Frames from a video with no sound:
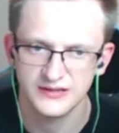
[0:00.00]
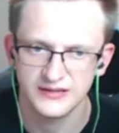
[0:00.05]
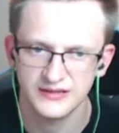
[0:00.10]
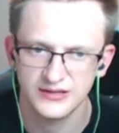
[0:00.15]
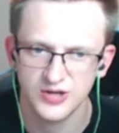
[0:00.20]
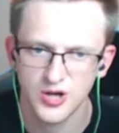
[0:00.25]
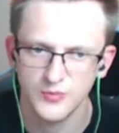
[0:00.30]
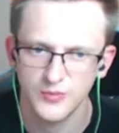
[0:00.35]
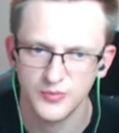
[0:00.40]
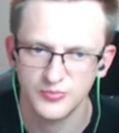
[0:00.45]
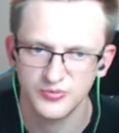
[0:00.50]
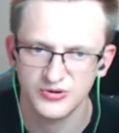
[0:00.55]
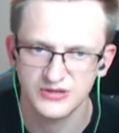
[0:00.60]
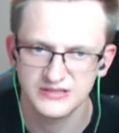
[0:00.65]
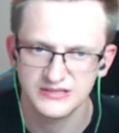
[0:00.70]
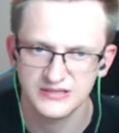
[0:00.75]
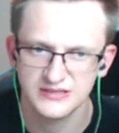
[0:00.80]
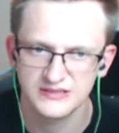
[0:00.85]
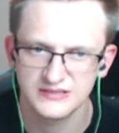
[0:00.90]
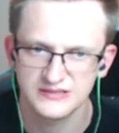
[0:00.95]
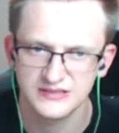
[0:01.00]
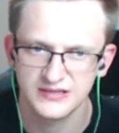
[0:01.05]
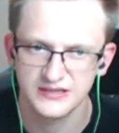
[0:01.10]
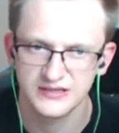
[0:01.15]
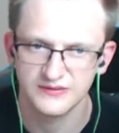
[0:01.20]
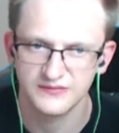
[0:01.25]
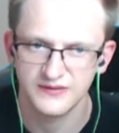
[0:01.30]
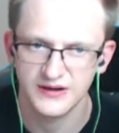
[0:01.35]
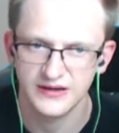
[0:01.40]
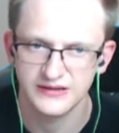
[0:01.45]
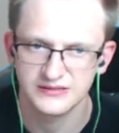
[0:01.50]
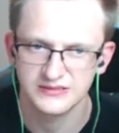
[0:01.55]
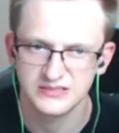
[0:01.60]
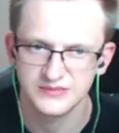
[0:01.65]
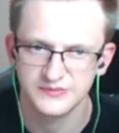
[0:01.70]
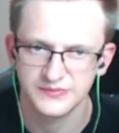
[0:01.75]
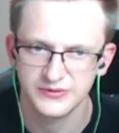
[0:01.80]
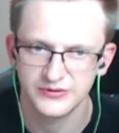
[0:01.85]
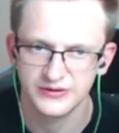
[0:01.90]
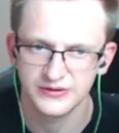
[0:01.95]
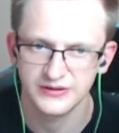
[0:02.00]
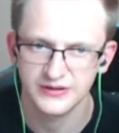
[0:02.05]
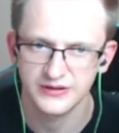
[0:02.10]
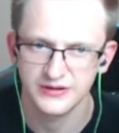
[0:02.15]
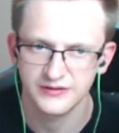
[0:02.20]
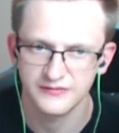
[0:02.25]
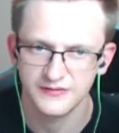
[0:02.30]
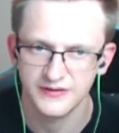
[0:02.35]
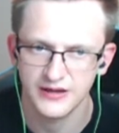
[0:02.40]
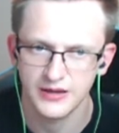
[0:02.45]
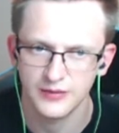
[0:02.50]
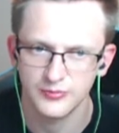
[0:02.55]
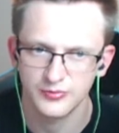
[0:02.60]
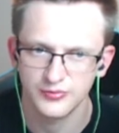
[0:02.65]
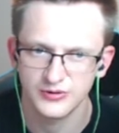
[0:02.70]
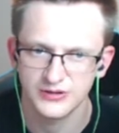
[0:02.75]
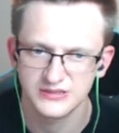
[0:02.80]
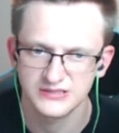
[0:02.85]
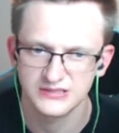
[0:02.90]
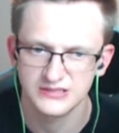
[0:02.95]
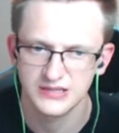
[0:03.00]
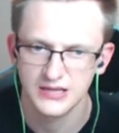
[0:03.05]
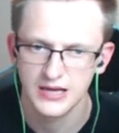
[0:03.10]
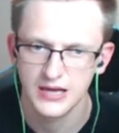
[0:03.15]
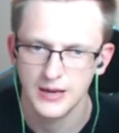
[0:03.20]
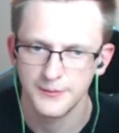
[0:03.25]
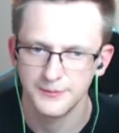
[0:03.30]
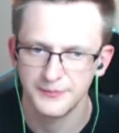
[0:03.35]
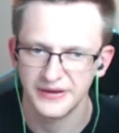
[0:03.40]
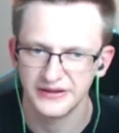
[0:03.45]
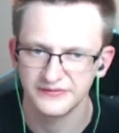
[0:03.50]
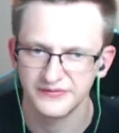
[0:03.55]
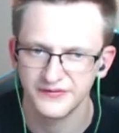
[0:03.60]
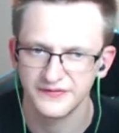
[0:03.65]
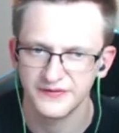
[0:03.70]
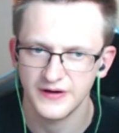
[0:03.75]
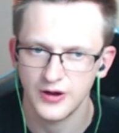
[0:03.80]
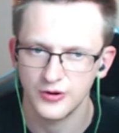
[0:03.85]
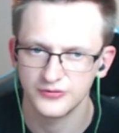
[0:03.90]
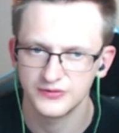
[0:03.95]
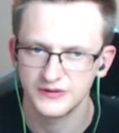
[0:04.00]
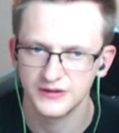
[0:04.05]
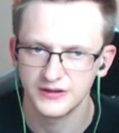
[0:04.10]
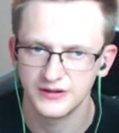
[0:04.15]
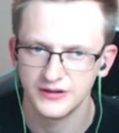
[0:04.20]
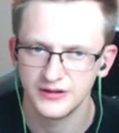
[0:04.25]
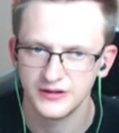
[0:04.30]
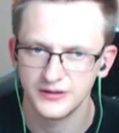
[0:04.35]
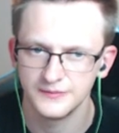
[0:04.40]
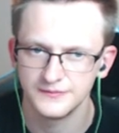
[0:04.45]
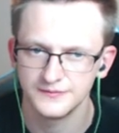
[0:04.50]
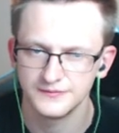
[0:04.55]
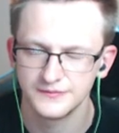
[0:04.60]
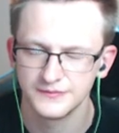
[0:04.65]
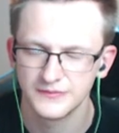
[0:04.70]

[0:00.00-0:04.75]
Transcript: A Combo Priest is the Divine Spirit, Inner Fire Priest, but without the um,